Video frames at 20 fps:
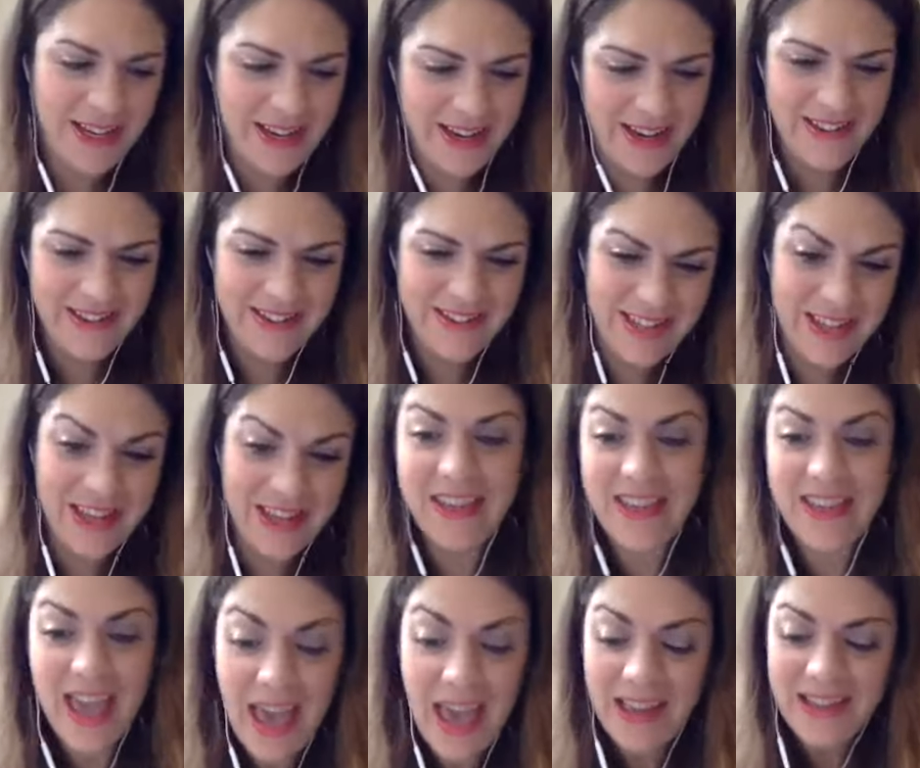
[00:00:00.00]
And I was like,
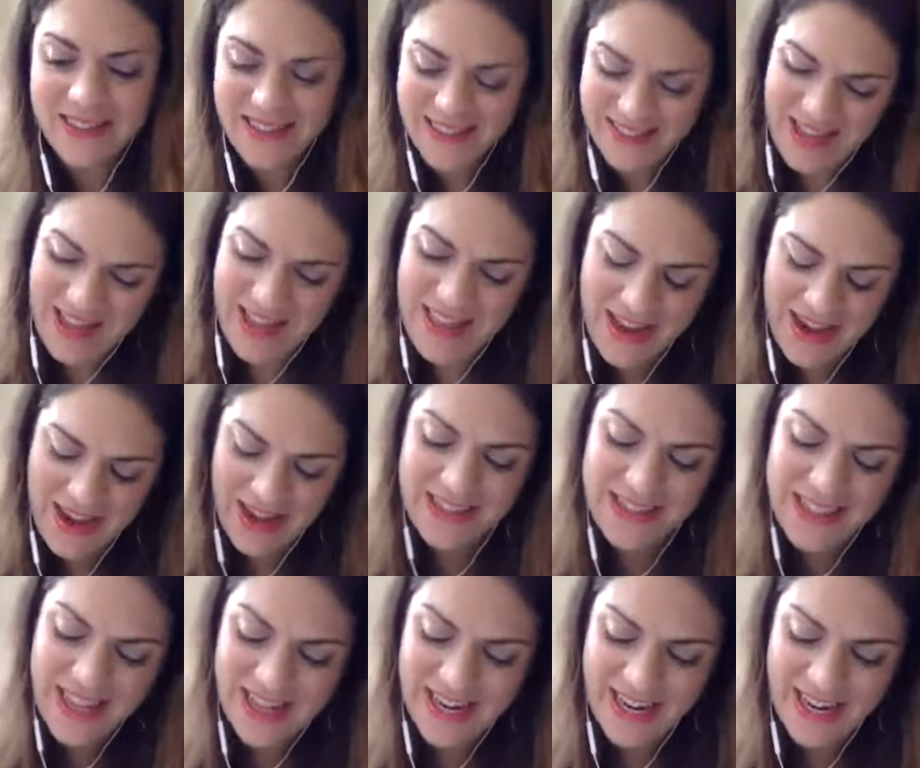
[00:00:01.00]
yes. And then I said,